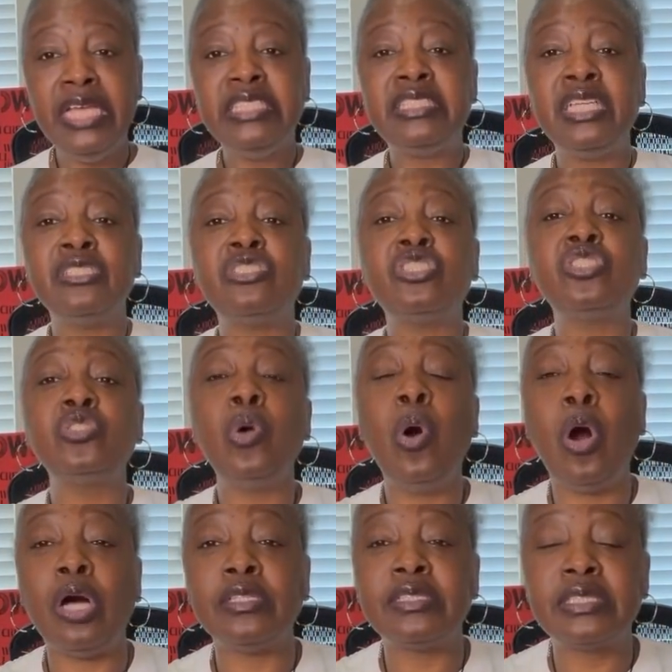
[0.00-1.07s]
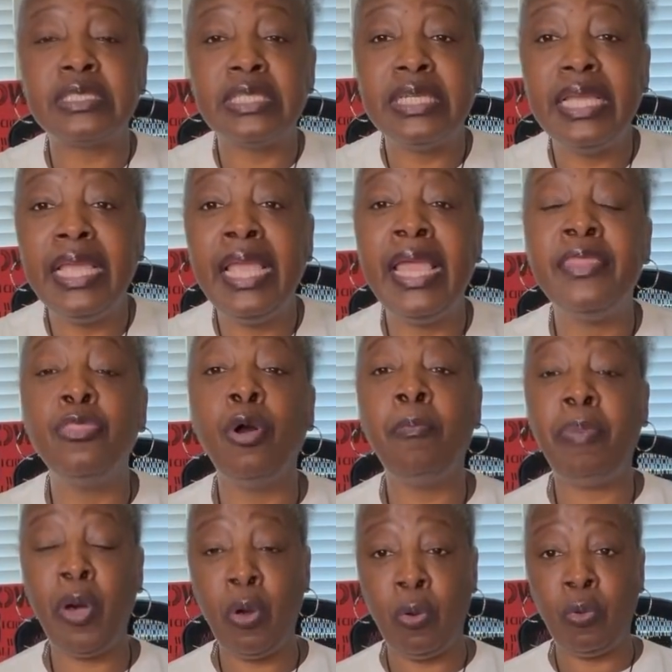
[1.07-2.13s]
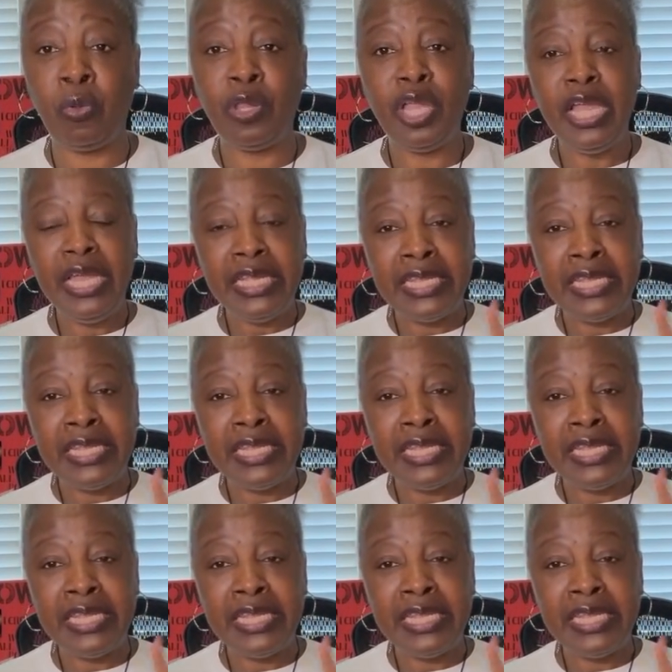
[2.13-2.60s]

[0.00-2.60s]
The salt in the bowl,